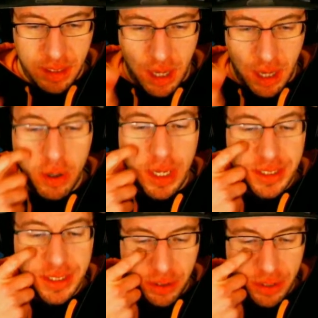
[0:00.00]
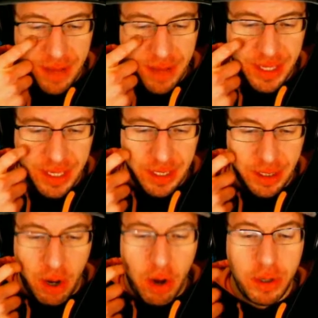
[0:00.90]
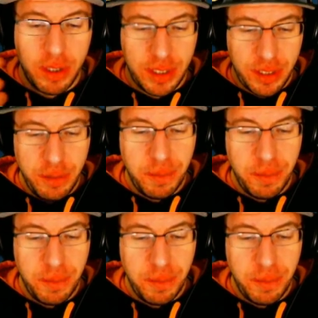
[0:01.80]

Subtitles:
Oh, okay. So you have you